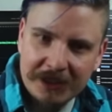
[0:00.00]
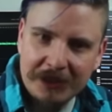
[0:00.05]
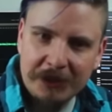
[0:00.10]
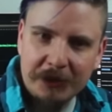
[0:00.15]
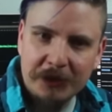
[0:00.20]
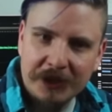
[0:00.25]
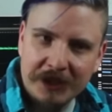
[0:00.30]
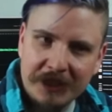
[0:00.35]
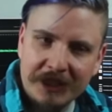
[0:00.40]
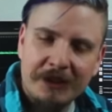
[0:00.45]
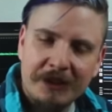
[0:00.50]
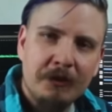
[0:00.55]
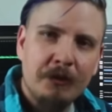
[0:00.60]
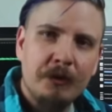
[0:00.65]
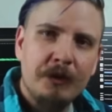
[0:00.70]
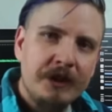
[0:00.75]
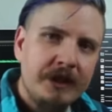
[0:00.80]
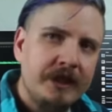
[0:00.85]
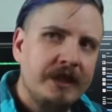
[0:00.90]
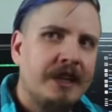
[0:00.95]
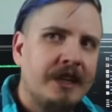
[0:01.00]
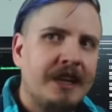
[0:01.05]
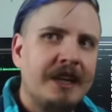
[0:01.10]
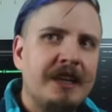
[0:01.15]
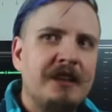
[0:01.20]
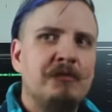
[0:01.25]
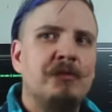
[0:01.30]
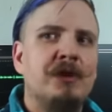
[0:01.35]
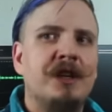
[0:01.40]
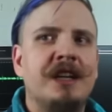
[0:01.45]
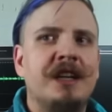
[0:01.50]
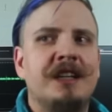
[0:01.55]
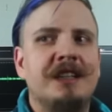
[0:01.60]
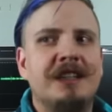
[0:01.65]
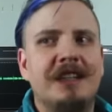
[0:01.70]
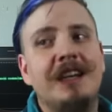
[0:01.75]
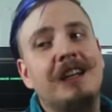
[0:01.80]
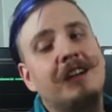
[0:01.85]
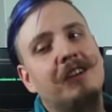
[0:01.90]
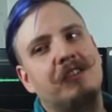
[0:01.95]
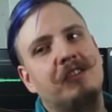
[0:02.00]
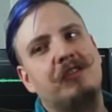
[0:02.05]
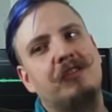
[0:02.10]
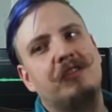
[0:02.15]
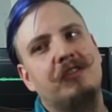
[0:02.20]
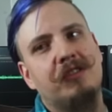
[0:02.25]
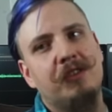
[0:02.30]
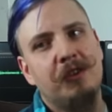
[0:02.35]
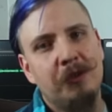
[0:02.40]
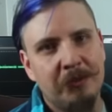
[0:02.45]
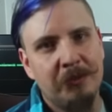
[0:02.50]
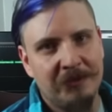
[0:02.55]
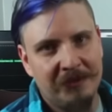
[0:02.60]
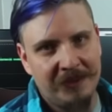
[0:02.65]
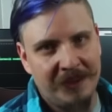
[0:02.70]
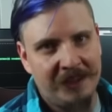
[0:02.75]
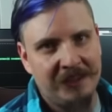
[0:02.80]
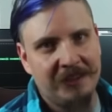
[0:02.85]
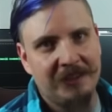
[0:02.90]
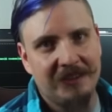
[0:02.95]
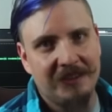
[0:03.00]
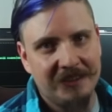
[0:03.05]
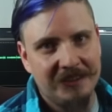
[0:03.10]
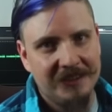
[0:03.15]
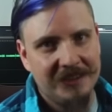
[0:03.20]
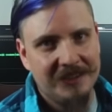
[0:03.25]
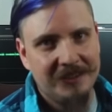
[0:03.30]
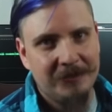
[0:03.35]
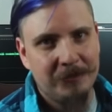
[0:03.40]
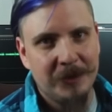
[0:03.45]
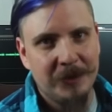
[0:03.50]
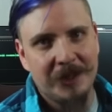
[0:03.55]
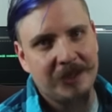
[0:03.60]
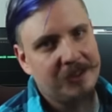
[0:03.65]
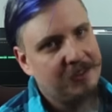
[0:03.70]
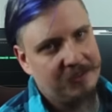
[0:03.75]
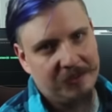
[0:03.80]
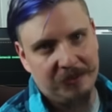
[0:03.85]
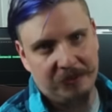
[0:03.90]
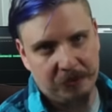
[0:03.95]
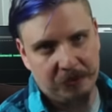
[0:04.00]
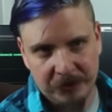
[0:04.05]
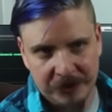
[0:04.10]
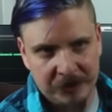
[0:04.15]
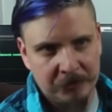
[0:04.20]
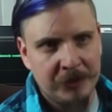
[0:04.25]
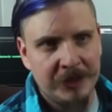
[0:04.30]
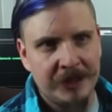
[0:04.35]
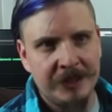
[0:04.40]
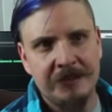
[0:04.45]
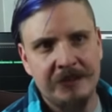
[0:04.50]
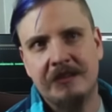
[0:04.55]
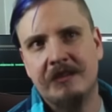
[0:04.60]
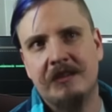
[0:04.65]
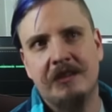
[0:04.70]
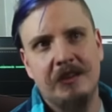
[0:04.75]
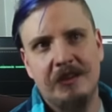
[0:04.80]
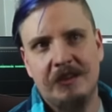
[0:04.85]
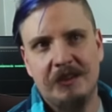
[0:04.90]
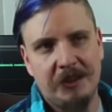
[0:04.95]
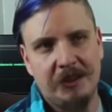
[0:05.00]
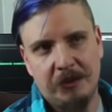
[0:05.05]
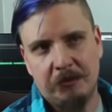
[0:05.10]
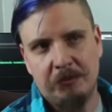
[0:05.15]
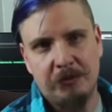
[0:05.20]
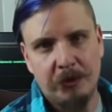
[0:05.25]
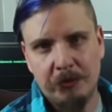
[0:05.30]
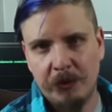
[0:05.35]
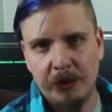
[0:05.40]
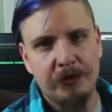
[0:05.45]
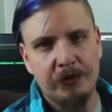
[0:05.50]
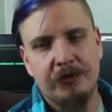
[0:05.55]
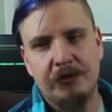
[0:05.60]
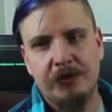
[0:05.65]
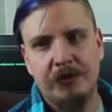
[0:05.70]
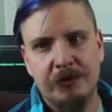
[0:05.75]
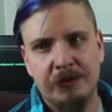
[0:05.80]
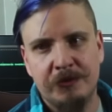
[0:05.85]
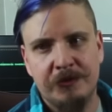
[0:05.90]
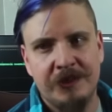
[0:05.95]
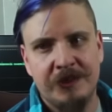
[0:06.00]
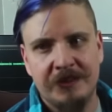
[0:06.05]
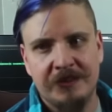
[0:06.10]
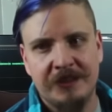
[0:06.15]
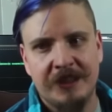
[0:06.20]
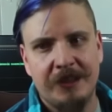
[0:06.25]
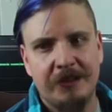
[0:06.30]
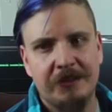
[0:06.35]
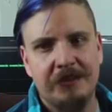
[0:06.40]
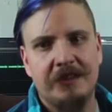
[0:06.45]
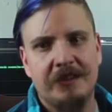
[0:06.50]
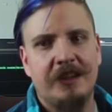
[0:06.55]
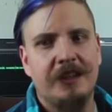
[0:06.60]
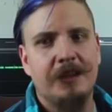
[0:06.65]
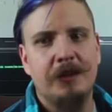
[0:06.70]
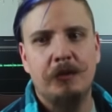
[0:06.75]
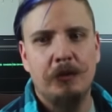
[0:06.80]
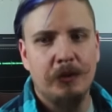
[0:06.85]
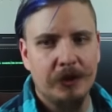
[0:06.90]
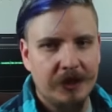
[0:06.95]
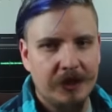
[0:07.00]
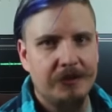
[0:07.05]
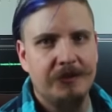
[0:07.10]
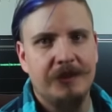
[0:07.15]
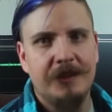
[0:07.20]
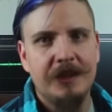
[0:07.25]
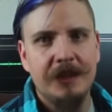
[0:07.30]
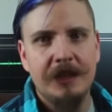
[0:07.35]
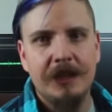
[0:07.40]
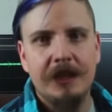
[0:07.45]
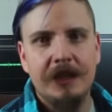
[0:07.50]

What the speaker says: you can get a really high-end brand at a stupid value because there's rebates, promotional discounts on it, whatever.